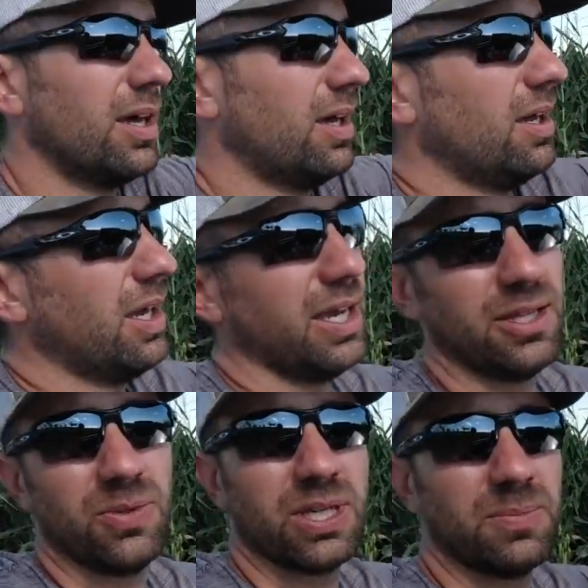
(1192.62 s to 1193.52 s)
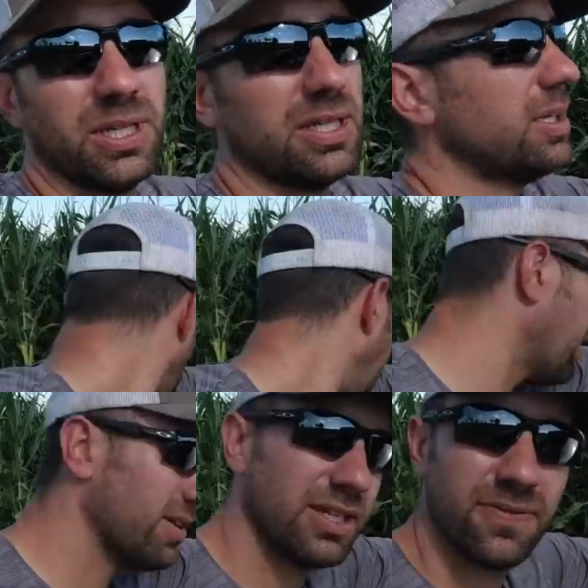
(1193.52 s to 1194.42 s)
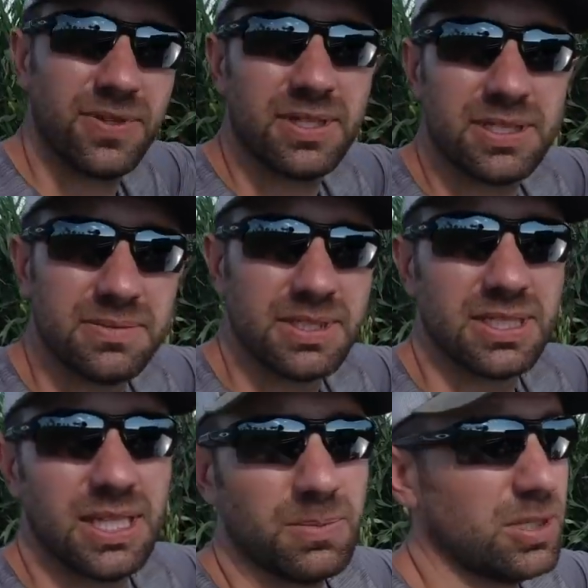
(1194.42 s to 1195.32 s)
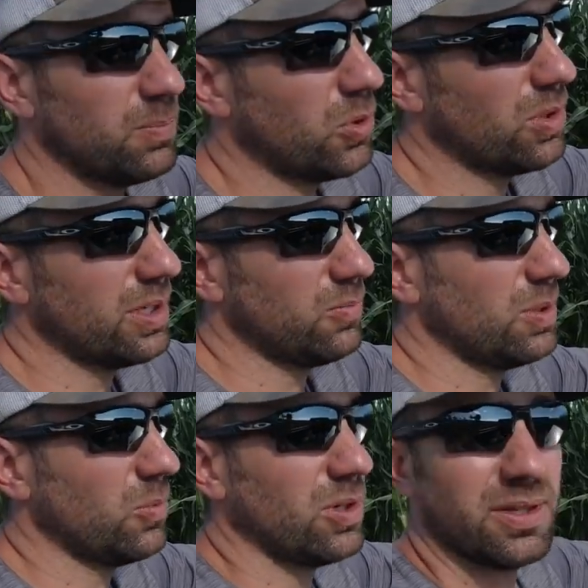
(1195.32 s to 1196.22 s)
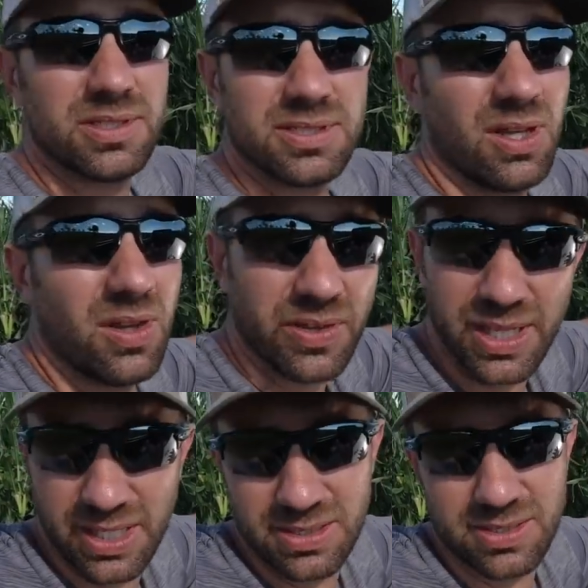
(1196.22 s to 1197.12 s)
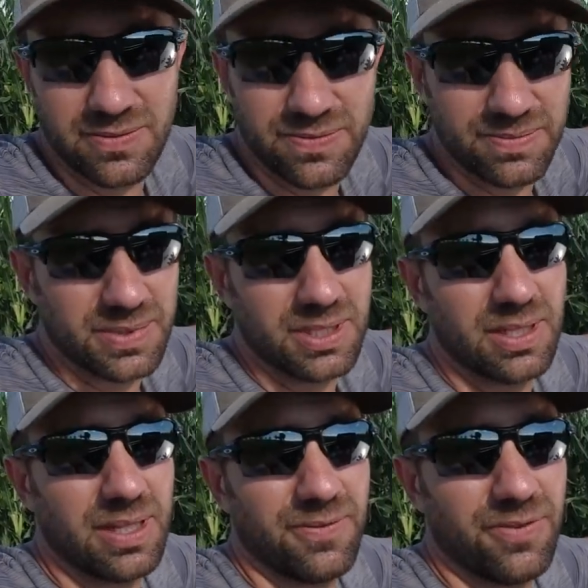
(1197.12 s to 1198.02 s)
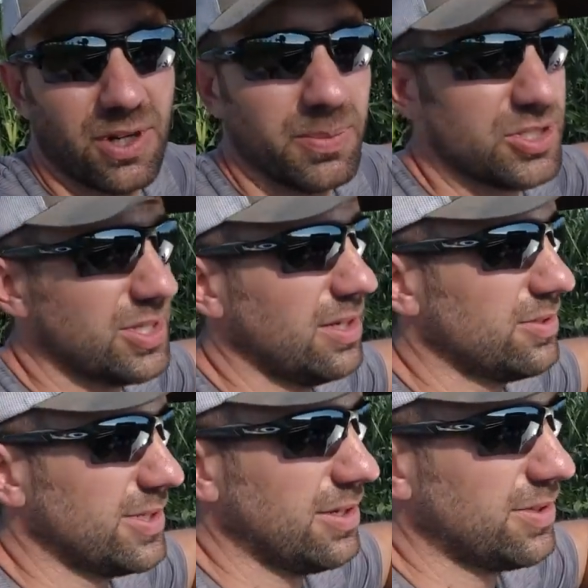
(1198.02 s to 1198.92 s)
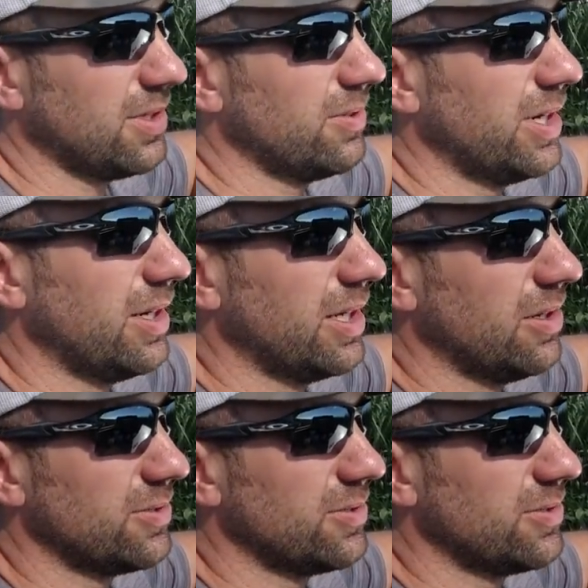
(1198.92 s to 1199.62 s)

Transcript: Highly recommend it. Yeah, and if you keep getting bored and want more, there's all kinds of farming channels out there right now.